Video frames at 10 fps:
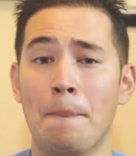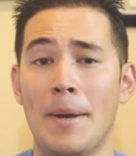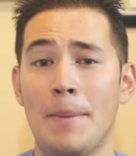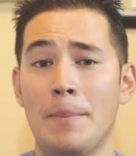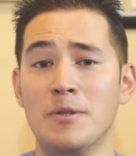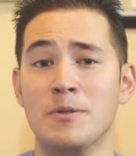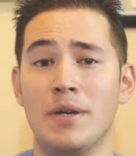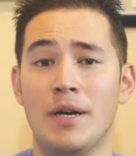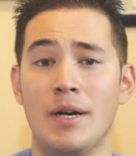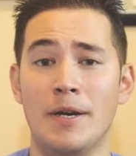and most
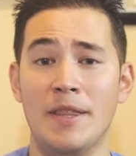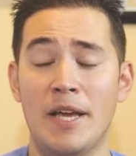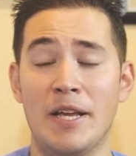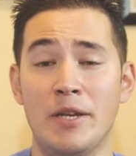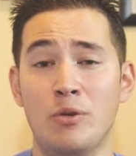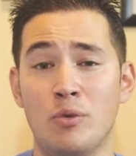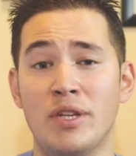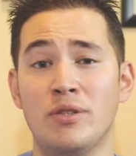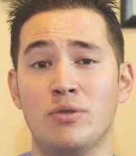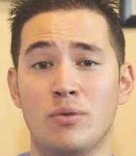likely
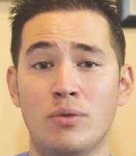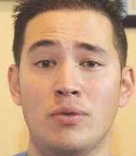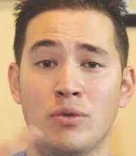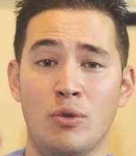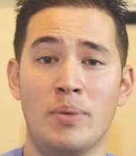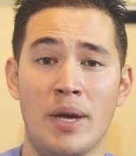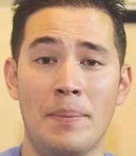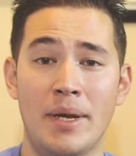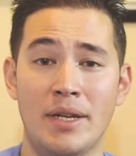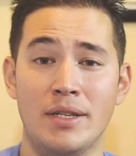you'll be
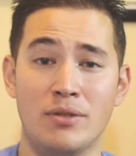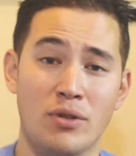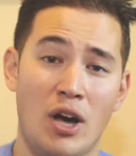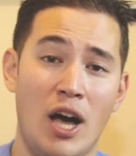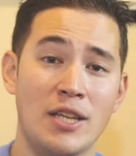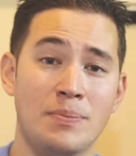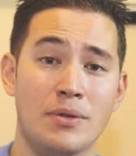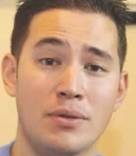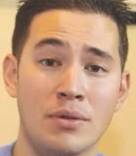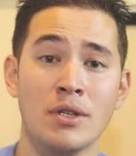admitted into the
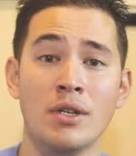hospital